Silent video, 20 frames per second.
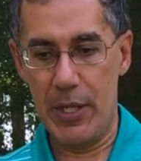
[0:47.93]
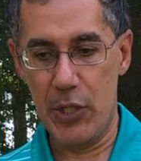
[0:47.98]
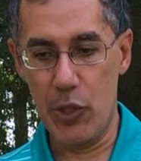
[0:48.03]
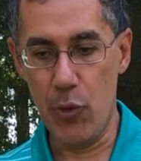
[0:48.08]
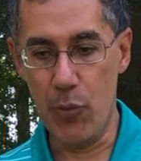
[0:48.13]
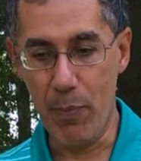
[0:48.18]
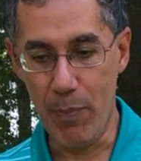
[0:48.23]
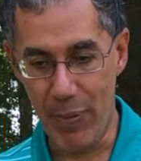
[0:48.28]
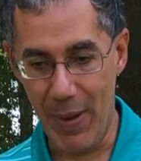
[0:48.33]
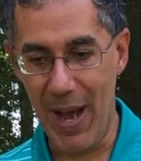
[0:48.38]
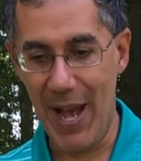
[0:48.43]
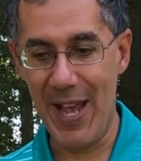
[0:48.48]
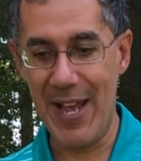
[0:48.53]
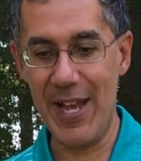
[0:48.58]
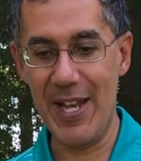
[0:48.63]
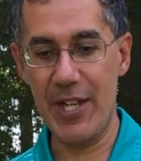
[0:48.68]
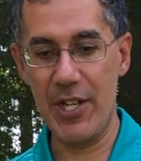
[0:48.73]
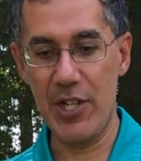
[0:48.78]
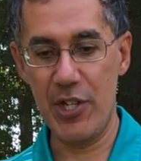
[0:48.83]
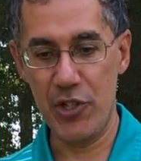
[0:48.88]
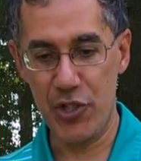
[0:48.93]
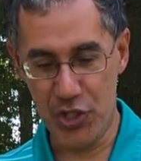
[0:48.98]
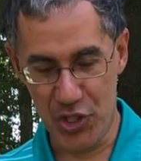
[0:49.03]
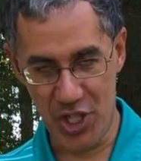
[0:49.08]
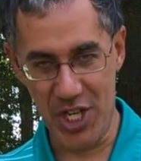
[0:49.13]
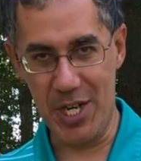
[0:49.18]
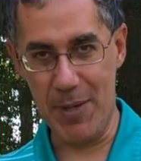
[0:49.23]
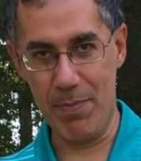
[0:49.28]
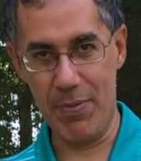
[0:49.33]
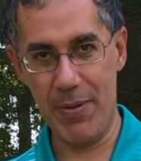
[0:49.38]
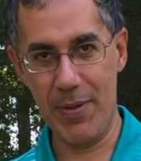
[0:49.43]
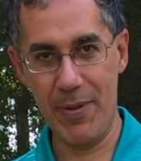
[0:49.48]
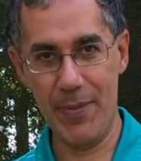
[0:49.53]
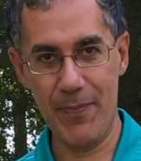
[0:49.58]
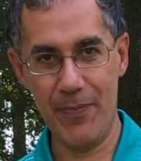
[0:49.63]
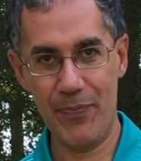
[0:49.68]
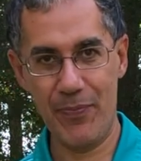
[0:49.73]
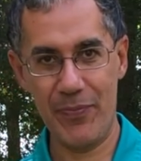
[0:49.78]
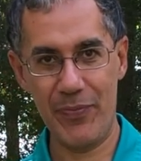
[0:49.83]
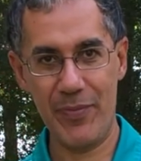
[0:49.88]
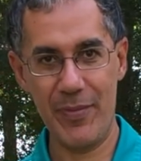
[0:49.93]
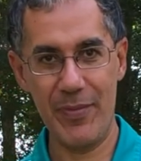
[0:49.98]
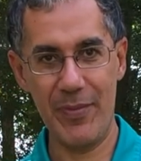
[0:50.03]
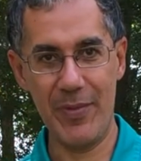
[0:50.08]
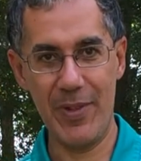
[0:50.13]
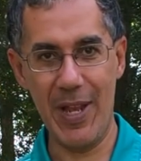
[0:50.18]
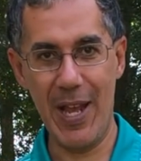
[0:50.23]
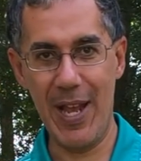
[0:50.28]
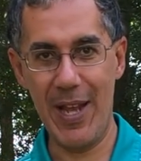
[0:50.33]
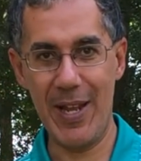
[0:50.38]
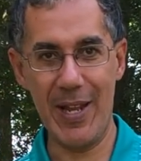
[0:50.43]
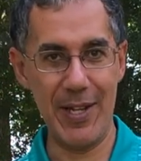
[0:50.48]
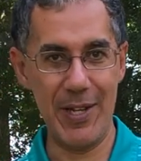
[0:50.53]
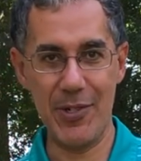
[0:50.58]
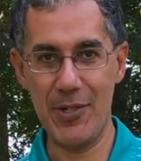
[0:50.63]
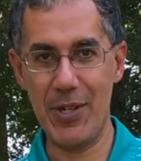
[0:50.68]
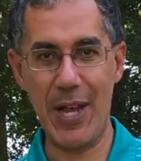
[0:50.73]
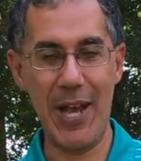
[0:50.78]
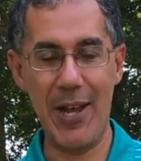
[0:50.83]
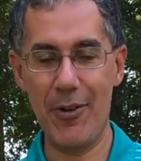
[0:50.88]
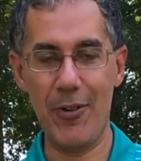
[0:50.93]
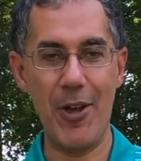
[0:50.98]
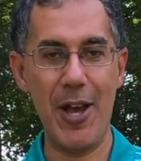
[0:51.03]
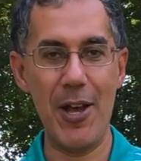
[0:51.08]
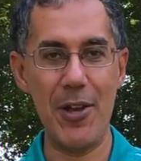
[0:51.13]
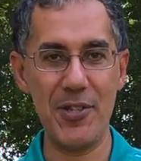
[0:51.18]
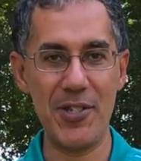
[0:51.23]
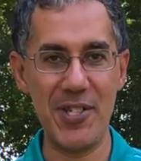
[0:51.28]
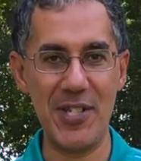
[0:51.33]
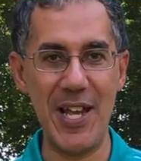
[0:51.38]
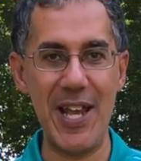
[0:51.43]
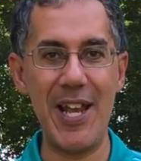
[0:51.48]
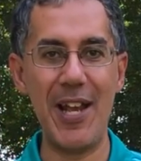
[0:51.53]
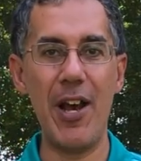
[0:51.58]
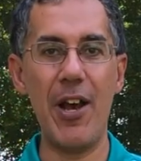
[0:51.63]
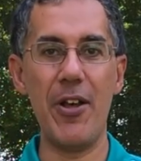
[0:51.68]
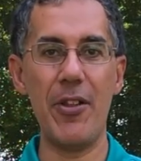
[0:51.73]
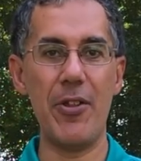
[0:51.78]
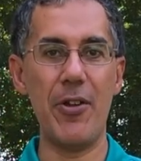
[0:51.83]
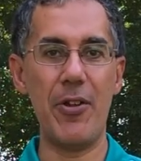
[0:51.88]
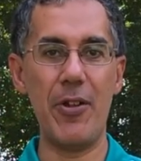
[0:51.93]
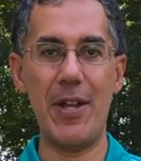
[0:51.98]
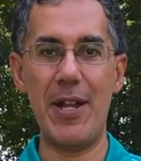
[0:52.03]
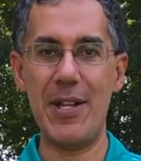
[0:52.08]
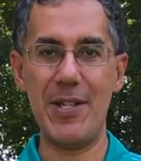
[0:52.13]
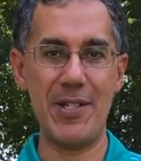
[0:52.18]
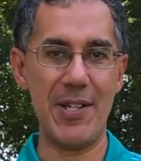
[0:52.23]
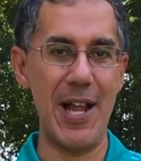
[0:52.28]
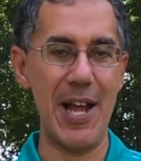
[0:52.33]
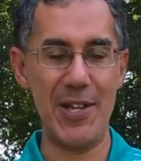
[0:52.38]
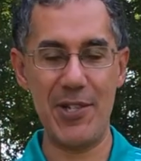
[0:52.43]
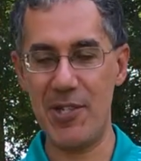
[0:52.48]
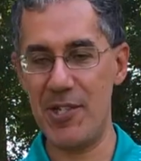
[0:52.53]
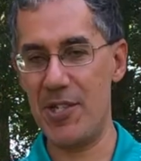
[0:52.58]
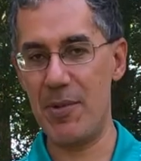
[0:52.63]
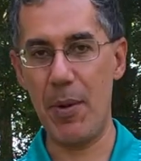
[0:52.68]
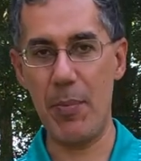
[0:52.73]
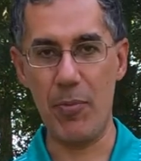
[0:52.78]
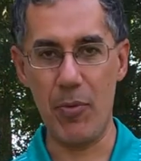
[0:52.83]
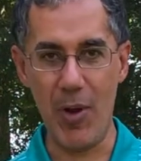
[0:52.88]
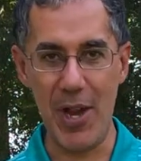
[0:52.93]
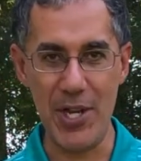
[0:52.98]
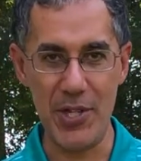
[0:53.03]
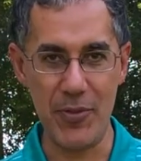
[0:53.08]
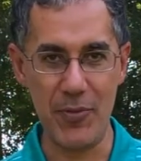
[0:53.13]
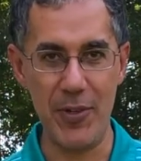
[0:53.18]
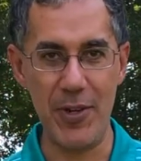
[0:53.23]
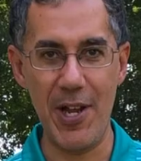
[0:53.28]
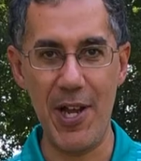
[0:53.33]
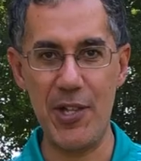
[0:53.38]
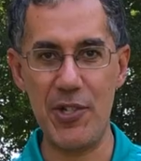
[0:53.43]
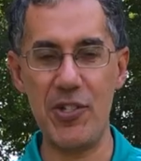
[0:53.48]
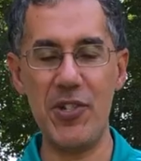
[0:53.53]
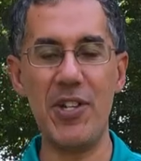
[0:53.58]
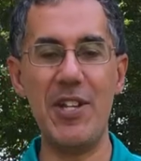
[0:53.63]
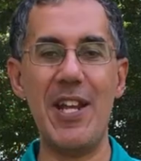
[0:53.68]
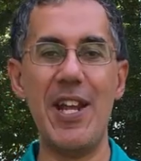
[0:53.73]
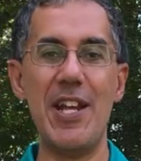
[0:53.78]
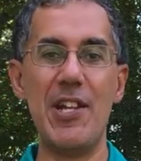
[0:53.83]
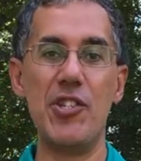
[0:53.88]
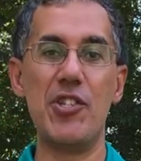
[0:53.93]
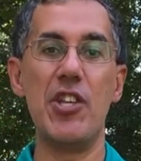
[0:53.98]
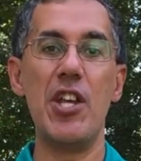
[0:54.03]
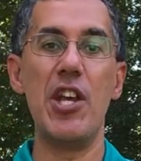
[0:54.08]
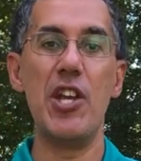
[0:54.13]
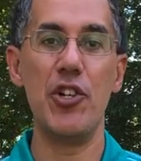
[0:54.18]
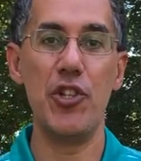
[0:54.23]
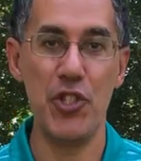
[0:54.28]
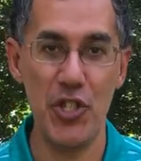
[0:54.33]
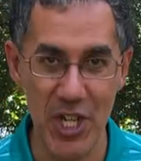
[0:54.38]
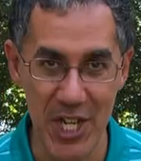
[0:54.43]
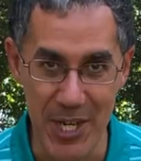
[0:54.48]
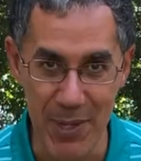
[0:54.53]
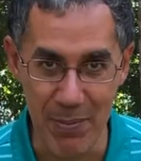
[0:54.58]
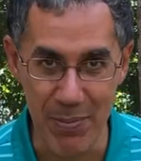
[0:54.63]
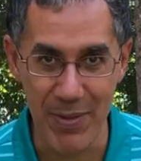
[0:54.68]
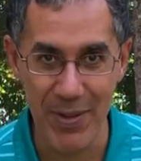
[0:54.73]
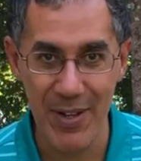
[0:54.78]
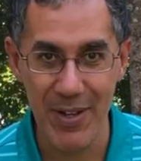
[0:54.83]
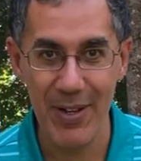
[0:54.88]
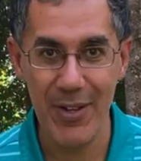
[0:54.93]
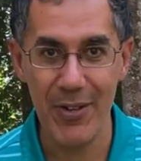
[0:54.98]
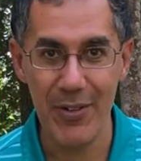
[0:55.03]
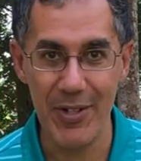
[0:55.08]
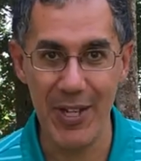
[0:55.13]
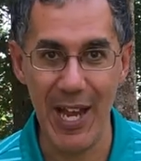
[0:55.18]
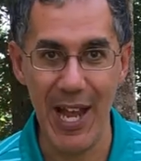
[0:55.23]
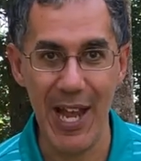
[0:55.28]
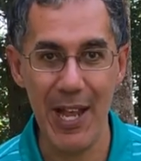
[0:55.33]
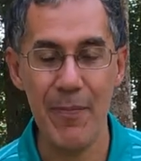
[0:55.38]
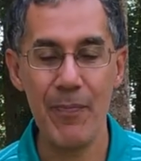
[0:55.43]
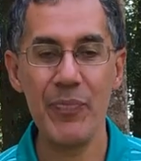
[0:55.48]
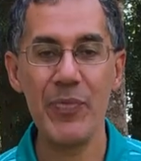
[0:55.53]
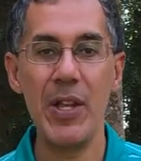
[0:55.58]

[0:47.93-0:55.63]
you buy it cheap, okay? And I don't know how else to say it, it's not just a price reduction, it's cheap, okay?